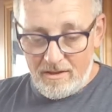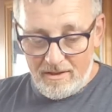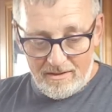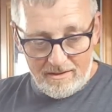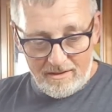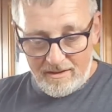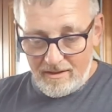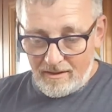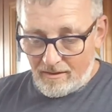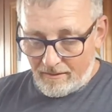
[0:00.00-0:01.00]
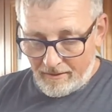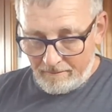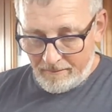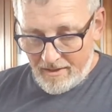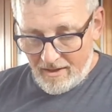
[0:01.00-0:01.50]
you'd, you'd need the cover,
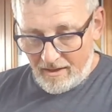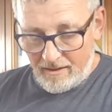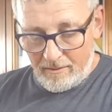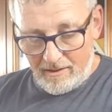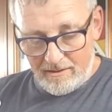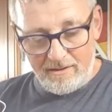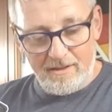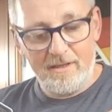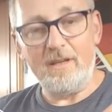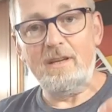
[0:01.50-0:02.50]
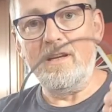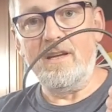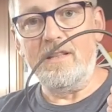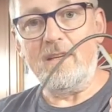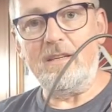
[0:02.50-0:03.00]
and you would also need
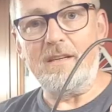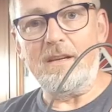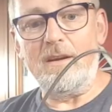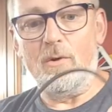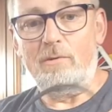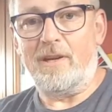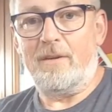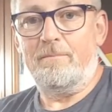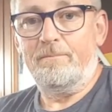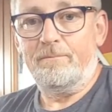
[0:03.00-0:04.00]
that little O-ring.